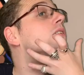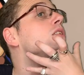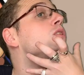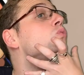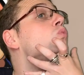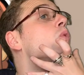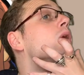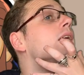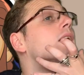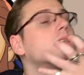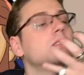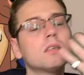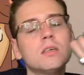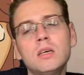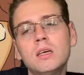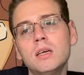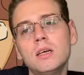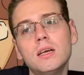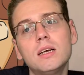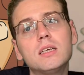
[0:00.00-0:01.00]
sweet
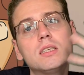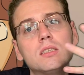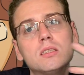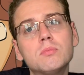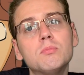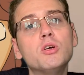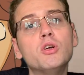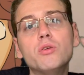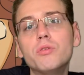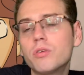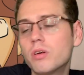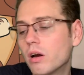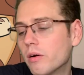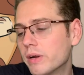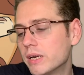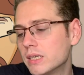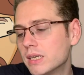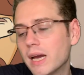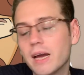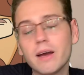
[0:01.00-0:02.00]
and smooth
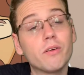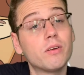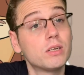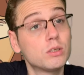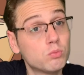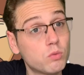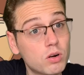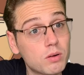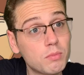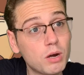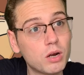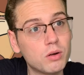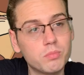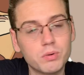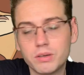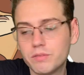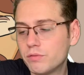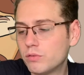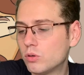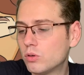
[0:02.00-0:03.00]
going down is what I'm
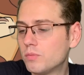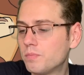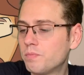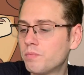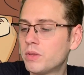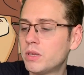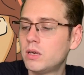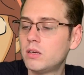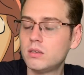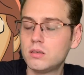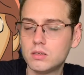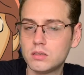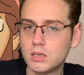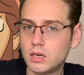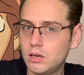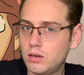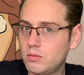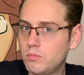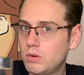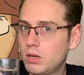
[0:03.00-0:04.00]
hoping for.
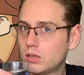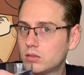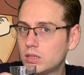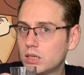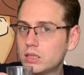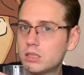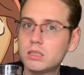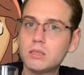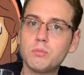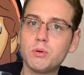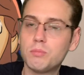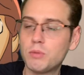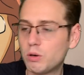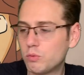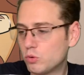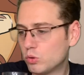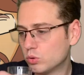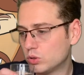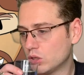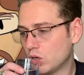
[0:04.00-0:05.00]
So I'll take a sip of my
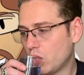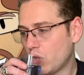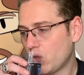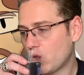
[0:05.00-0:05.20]
water.